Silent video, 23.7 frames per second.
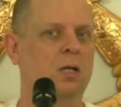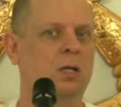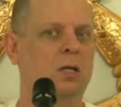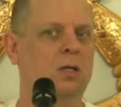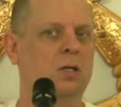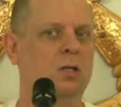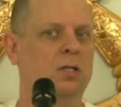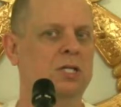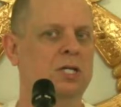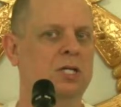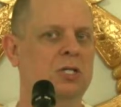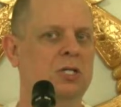
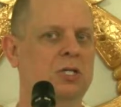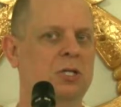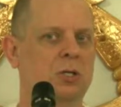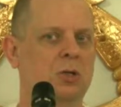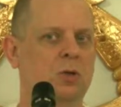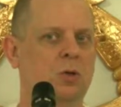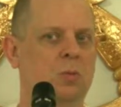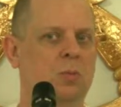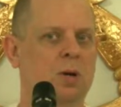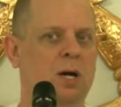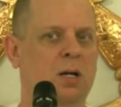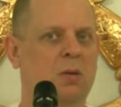they're teaching
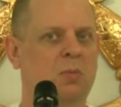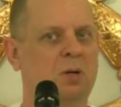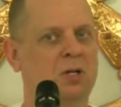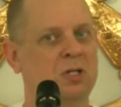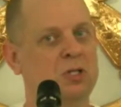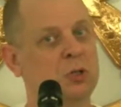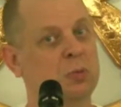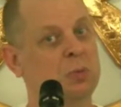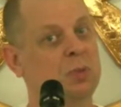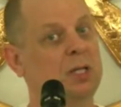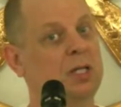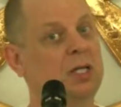you about a
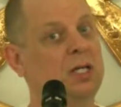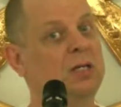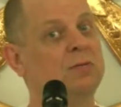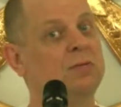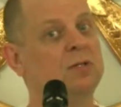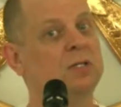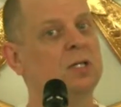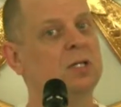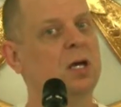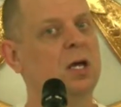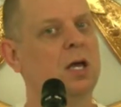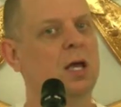bunch of
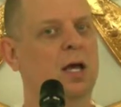beliefs